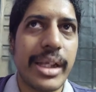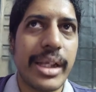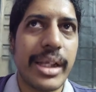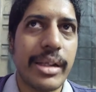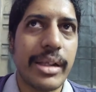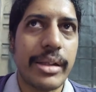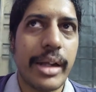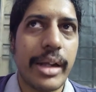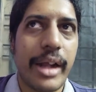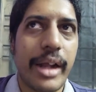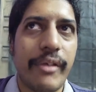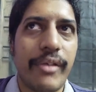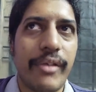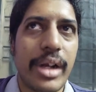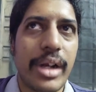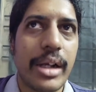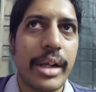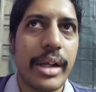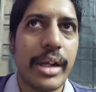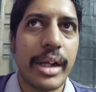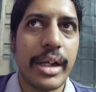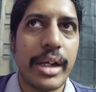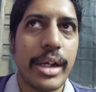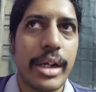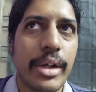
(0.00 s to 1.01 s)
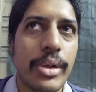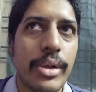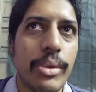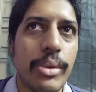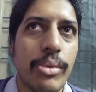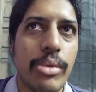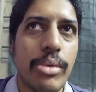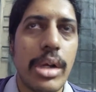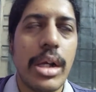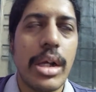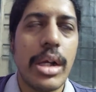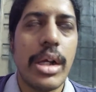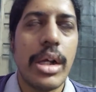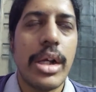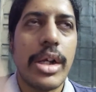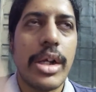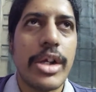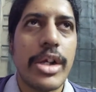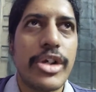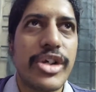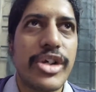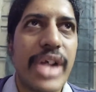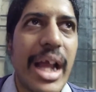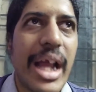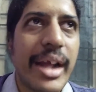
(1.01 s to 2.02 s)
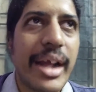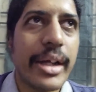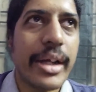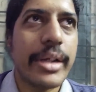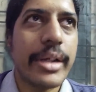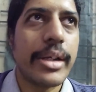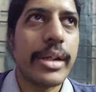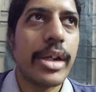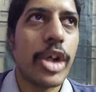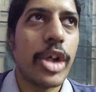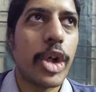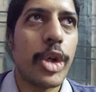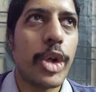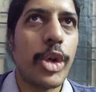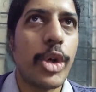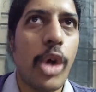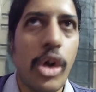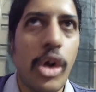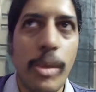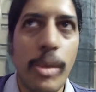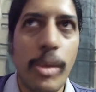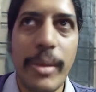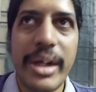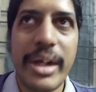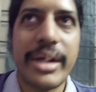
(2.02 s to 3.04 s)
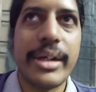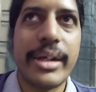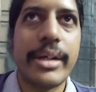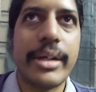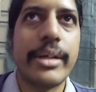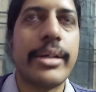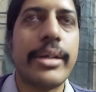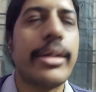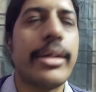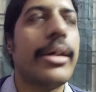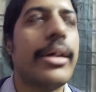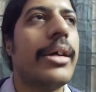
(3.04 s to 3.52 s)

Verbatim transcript: that I felt I needed to share it document it